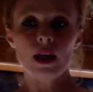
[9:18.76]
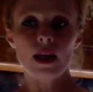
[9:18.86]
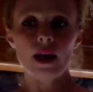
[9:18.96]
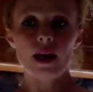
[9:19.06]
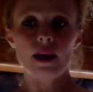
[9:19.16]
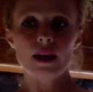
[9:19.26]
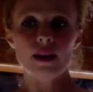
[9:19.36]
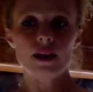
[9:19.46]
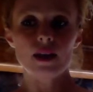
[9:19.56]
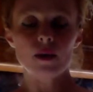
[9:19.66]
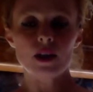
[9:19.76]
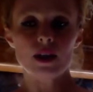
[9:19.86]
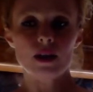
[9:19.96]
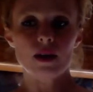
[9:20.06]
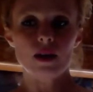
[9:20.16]
And I think they were
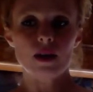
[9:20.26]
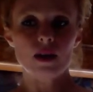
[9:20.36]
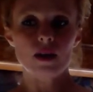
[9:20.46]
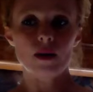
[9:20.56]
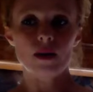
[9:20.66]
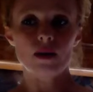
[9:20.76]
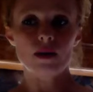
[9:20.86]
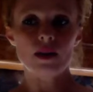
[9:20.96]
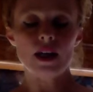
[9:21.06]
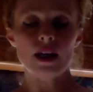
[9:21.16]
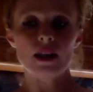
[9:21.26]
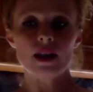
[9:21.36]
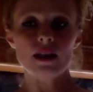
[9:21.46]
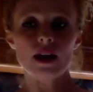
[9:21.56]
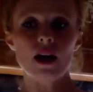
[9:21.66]
taking things
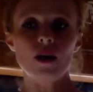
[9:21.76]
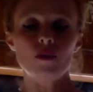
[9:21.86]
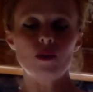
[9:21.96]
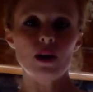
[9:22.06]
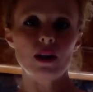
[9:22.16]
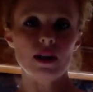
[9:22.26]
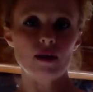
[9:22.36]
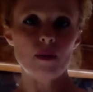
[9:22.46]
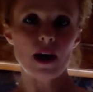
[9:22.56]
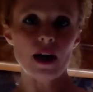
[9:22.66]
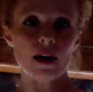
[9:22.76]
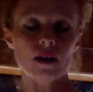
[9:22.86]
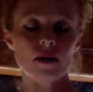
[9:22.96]
out and putting things back.